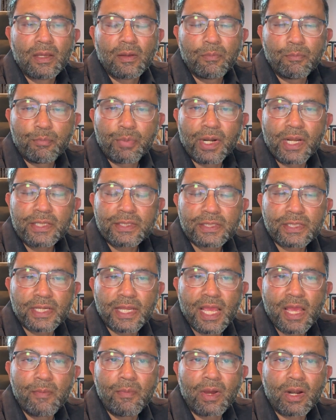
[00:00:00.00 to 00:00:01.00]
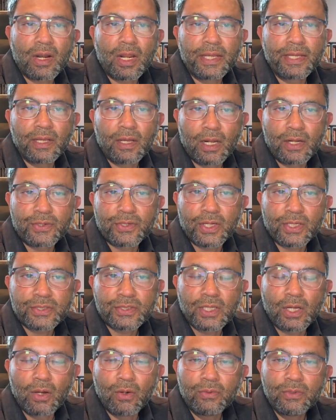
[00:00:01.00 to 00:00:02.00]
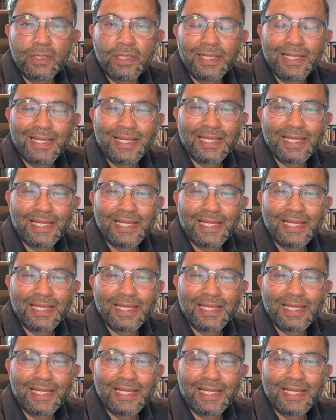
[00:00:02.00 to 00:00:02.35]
Breast MRI ultrasound